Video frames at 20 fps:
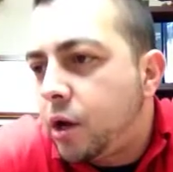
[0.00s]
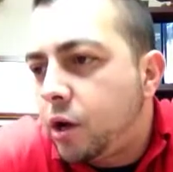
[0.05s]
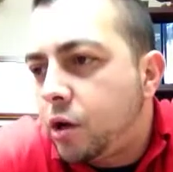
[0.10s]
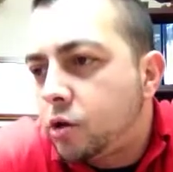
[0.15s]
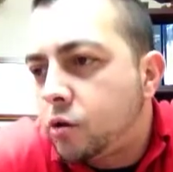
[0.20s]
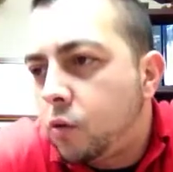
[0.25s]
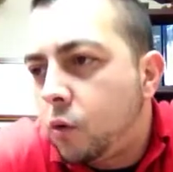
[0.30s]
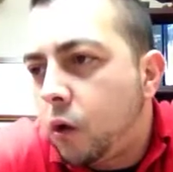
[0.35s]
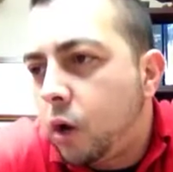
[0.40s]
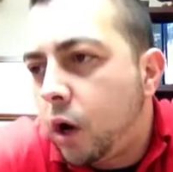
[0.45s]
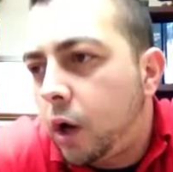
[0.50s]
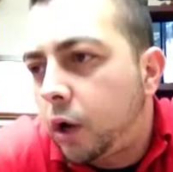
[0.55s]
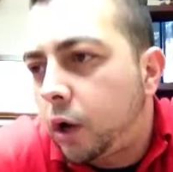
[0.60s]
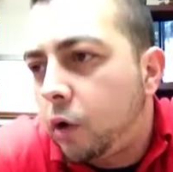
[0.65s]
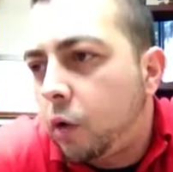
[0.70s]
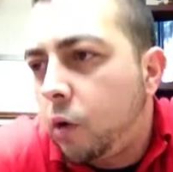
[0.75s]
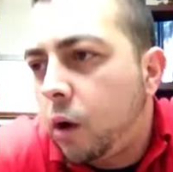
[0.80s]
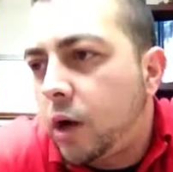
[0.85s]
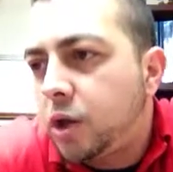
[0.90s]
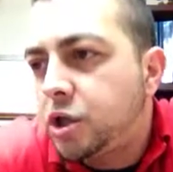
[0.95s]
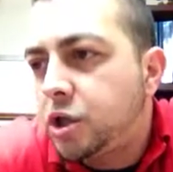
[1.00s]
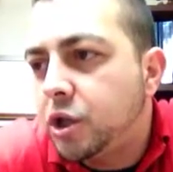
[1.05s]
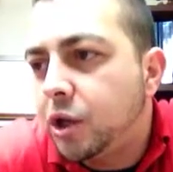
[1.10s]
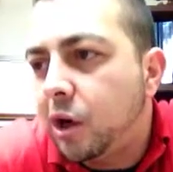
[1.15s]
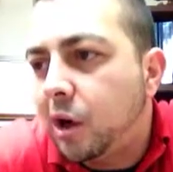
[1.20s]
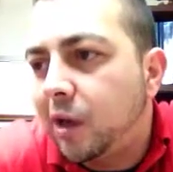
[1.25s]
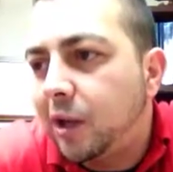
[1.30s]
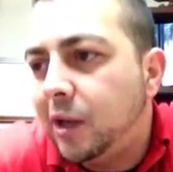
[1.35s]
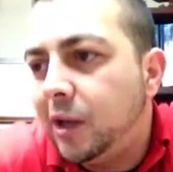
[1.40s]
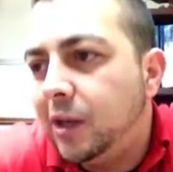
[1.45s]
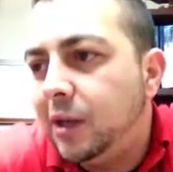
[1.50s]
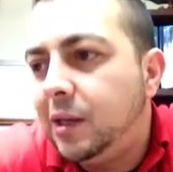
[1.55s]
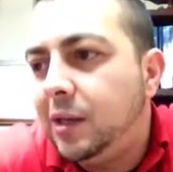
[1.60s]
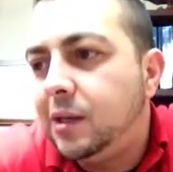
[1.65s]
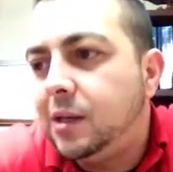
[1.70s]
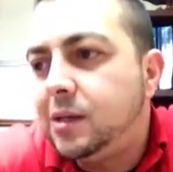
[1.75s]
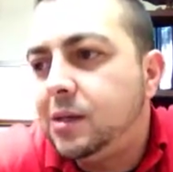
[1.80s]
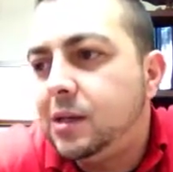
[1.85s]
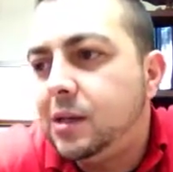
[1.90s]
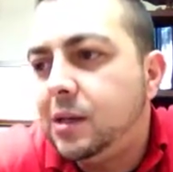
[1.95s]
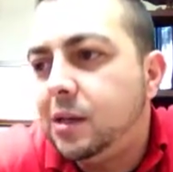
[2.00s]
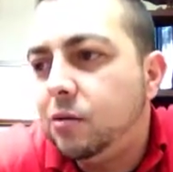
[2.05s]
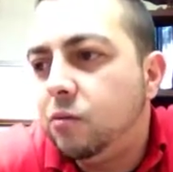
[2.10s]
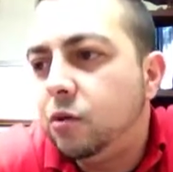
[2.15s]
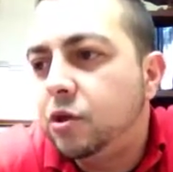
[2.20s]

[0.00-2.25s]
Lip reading: here's one question on EDC,